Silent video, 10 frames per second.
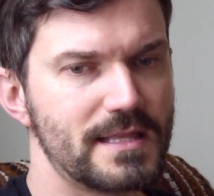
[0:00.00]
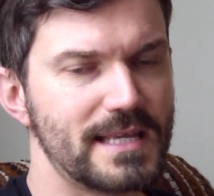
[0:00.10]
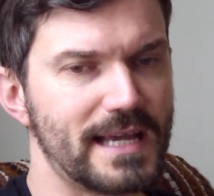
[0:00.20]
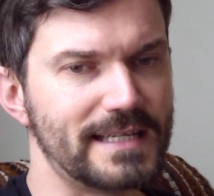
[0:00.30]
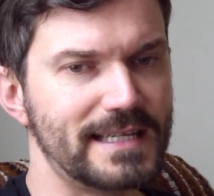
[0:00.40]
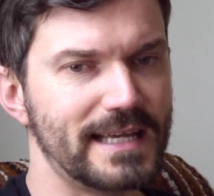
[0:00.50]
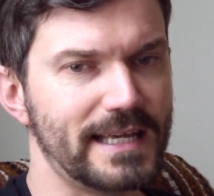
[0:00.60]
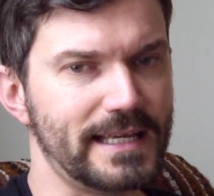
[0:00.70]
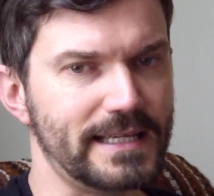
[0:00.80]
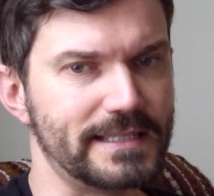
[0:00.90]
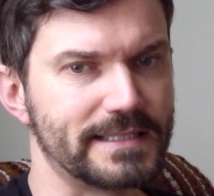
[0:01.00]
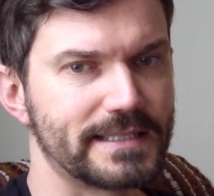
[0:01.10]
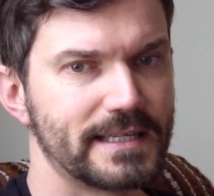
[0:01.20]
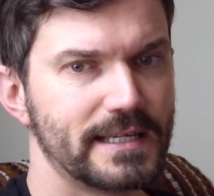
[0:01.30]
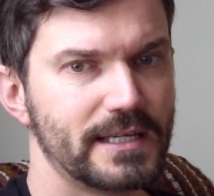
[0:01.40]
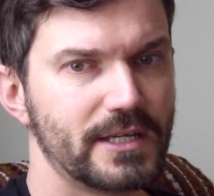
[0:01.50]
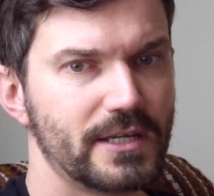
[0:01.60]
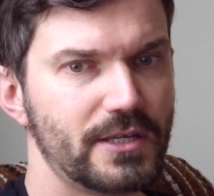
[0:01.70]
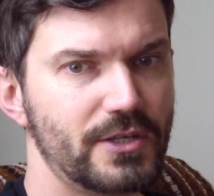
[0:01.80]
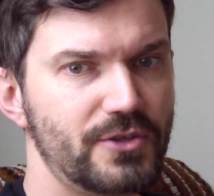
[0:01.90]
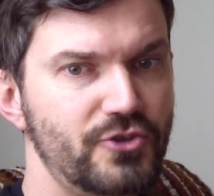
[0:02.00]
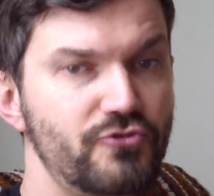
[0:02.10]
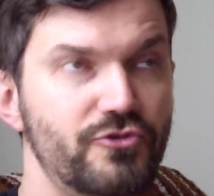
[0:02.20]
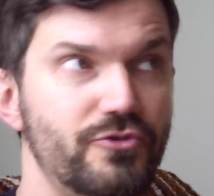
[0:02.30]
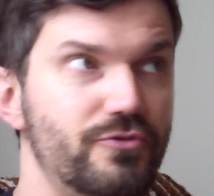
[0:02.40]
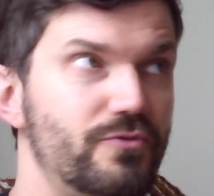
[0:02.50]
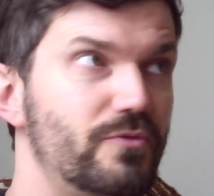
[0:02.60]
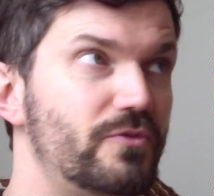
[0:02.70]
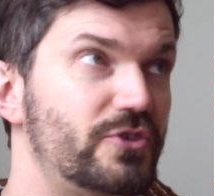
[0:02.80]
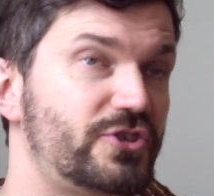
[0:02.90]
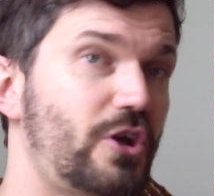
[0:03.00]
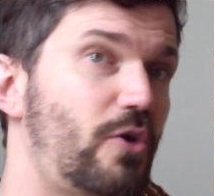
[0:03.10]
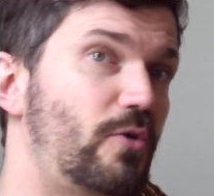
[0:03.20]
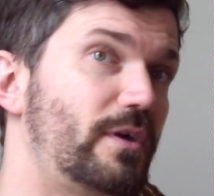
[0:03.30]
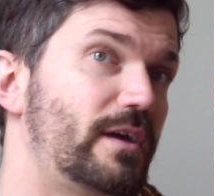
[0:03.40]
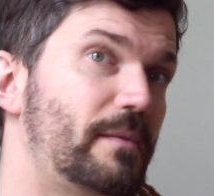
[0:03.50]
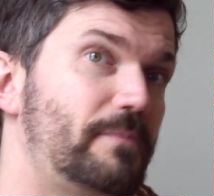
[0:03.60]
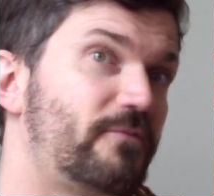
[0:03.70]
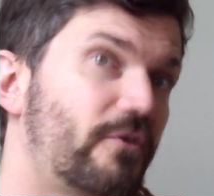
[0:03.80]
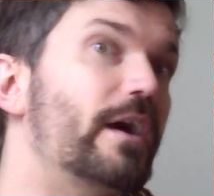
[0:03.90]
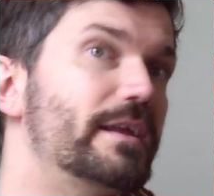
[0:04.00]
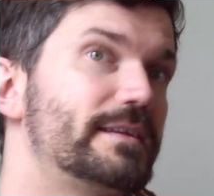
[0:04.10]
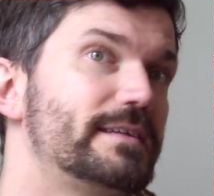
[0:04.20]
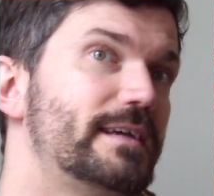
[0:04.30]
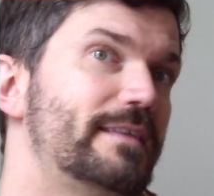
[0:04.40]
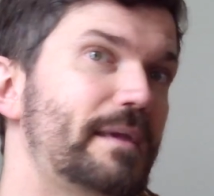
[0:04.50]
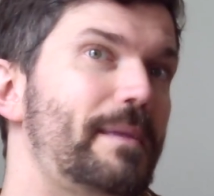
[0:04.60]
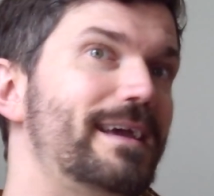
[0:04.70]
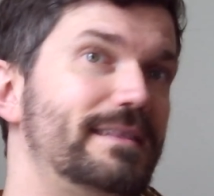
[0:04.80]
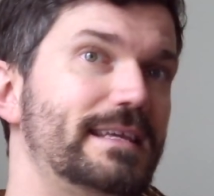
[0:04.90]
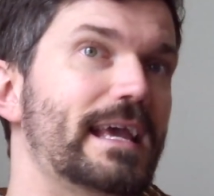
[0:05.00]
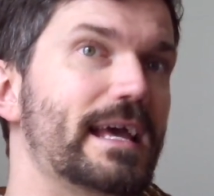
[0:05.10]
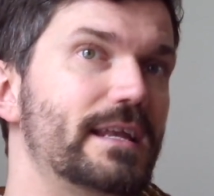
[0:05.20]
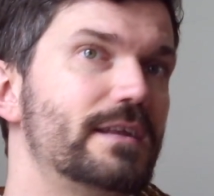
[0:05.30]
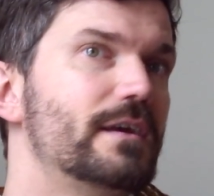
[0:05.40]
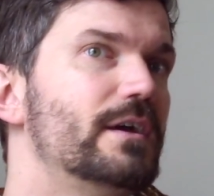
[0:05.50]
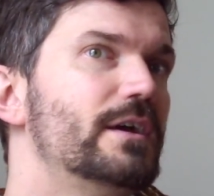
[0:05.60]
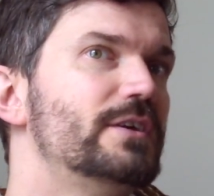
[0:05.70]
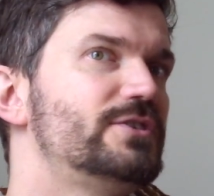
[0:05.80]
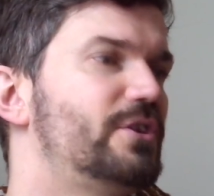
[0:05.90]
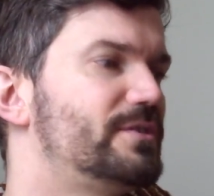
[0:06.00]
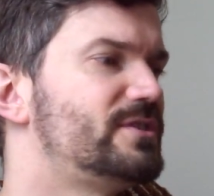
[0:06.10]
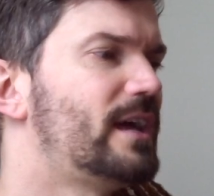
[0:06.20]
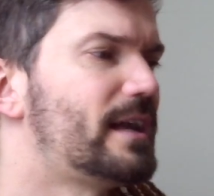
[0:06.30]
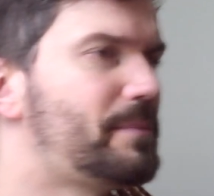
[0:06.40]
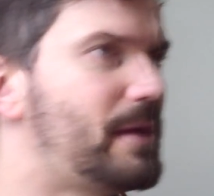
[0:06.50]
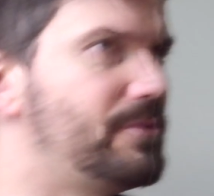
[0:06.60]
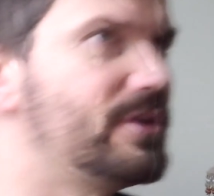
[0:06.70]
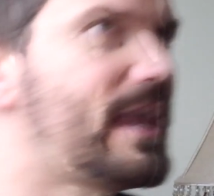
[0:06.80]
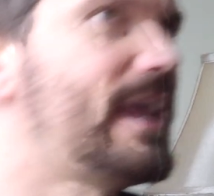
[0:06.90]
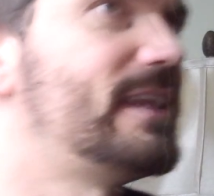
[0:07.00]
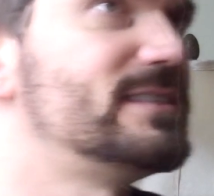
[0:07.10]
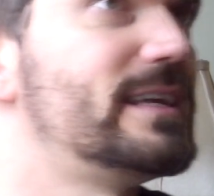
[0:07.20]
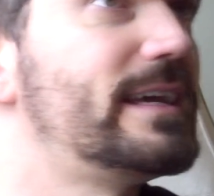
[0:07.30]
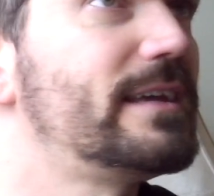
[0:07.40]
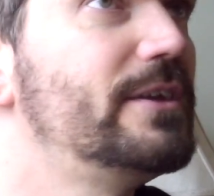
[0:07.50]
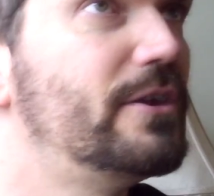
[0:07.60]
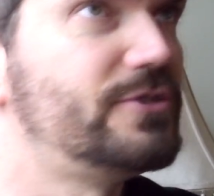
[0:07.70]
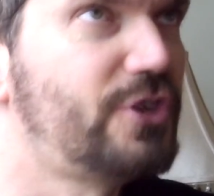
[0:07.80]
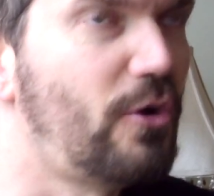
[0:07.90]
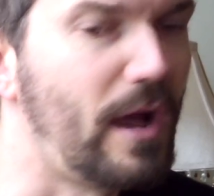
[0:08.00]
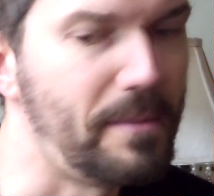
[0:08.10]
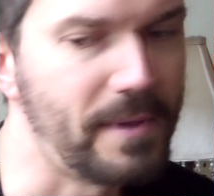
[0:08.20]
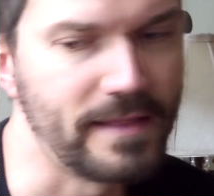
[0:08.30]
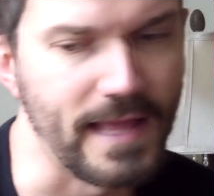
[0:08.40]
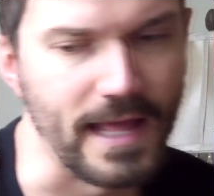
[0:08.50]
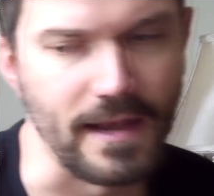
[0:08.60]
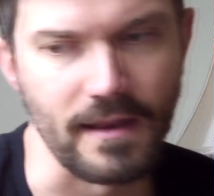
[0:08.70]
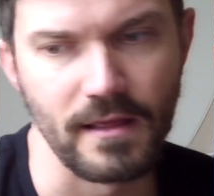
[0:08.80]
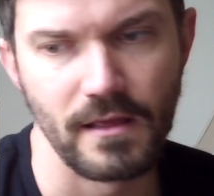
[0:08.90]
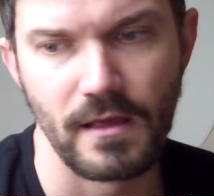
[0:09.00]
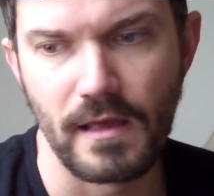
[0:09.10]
the idea is you do the show up front and they pay at the end. So it's not a pay what you can, is like, show up and then